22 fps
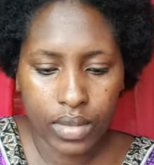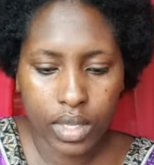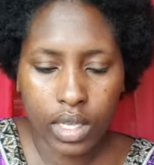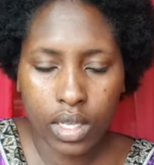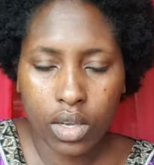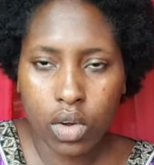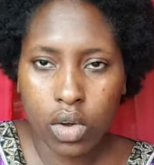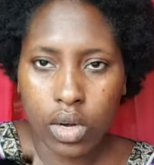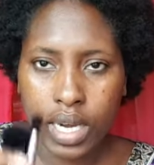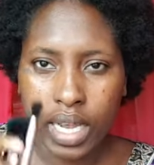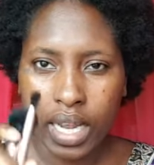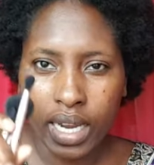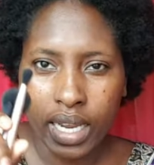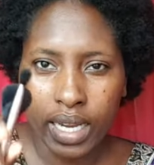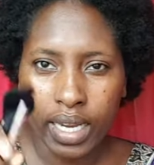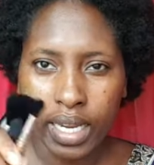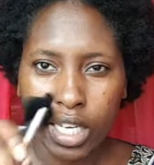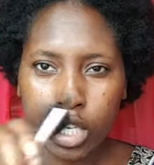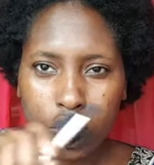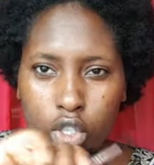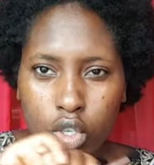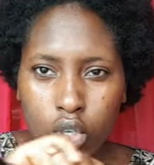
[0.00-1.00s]
iko na
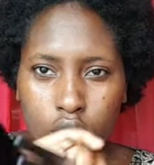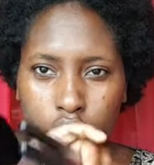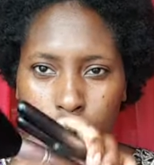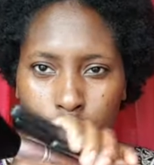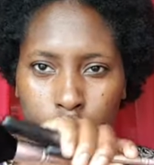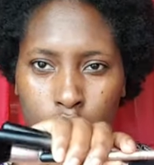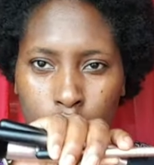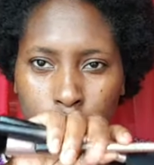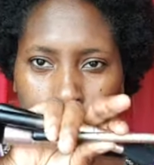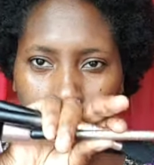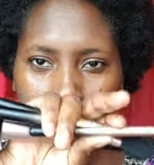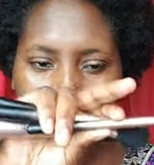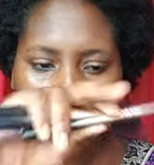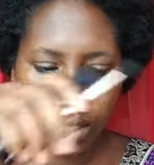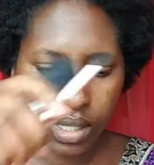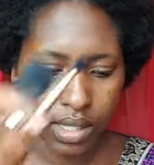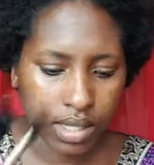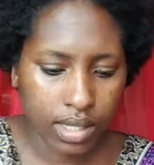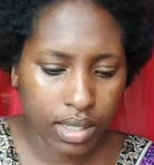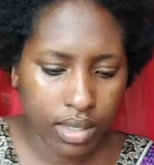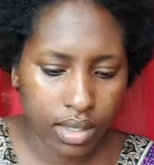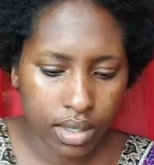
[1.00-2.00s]
relation to
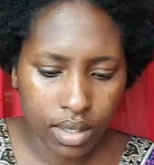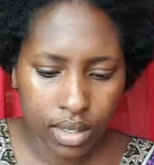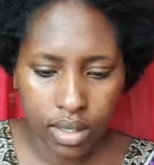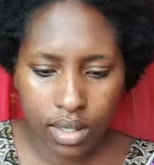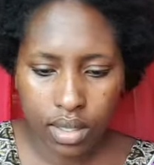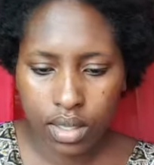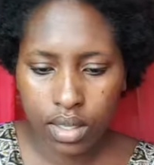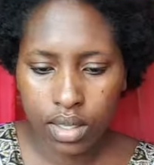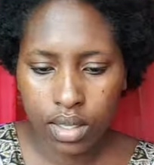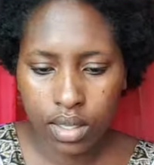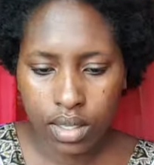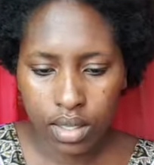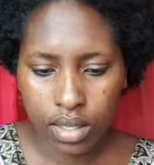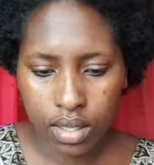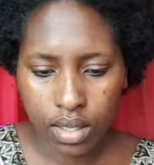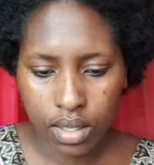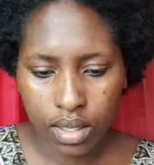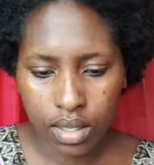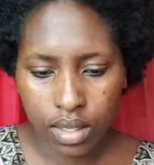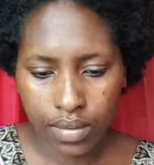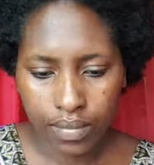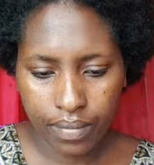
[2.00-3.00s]
hizi.
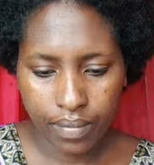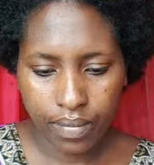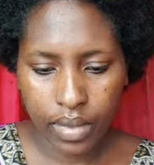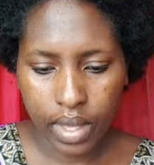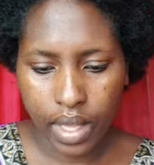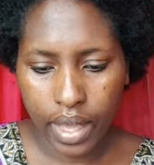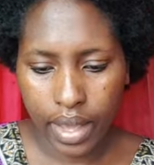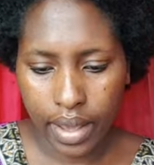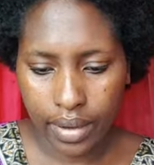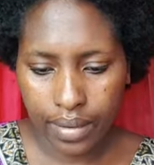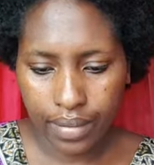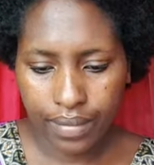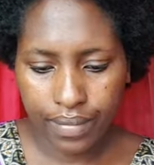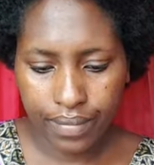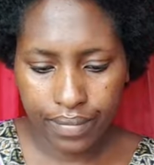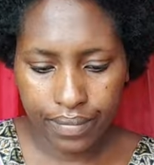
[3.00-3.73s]
Yeah.